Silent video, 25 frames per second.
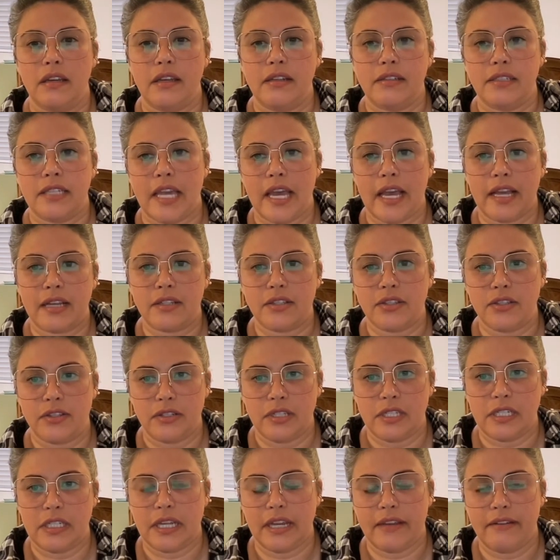tax
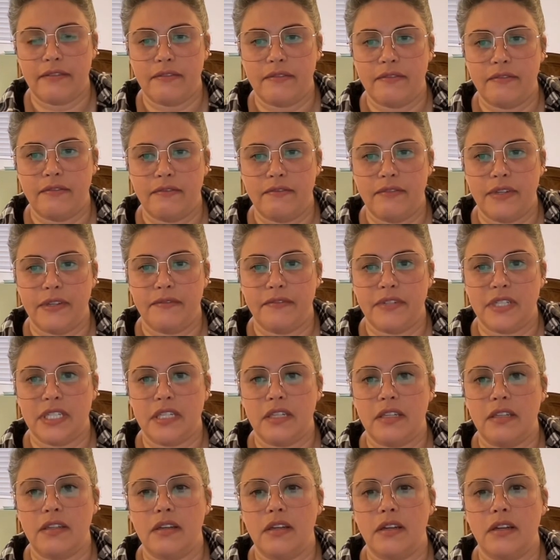
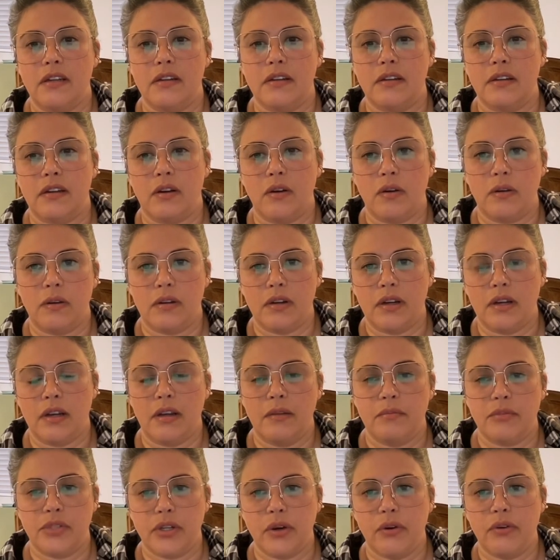$39.50,
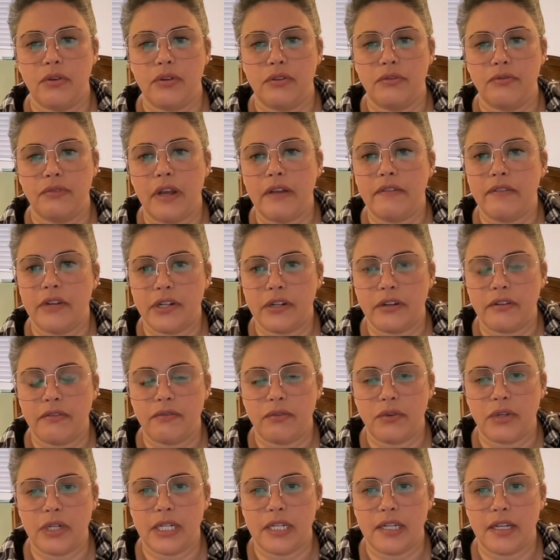total
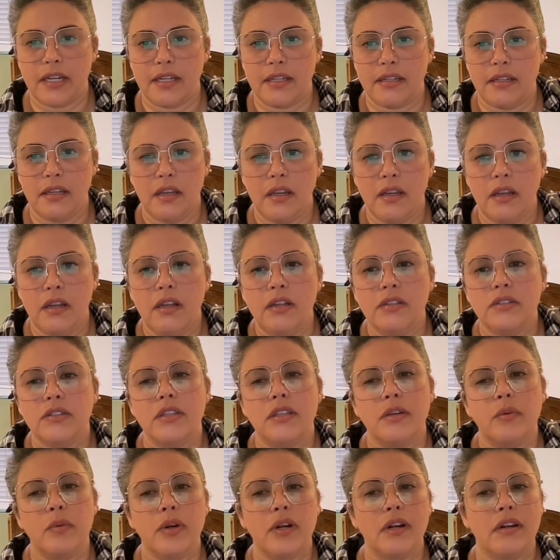$549. So
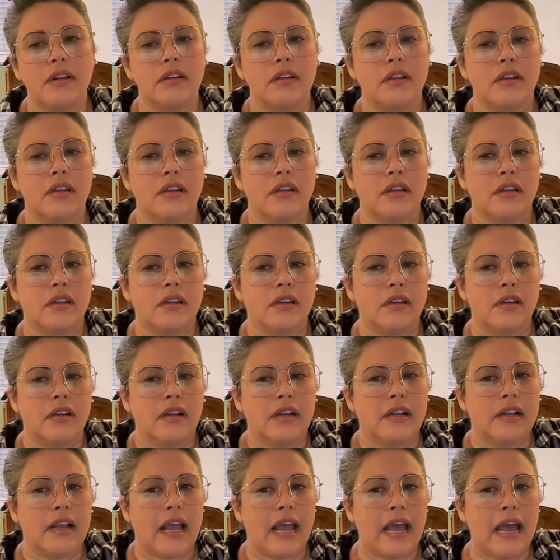they weren't
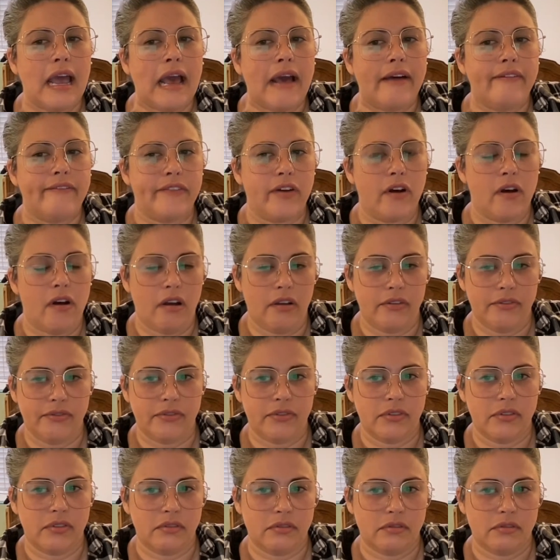half off,